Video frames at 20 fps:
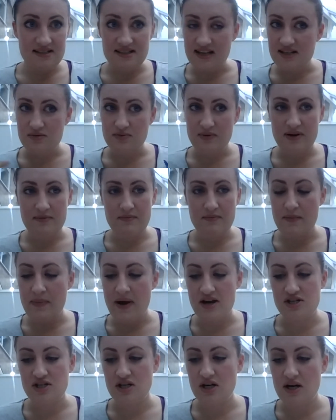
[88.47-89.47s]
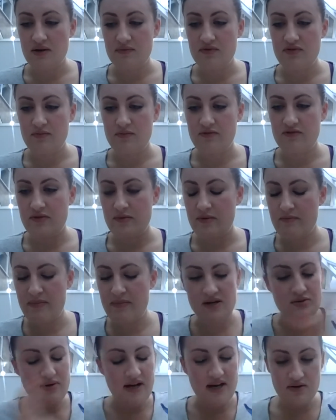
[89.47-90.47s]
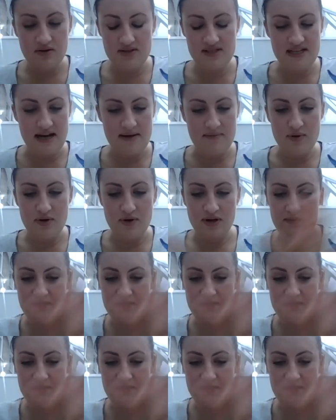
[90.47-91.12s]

That's where my passion comes from a mental health standpoint, but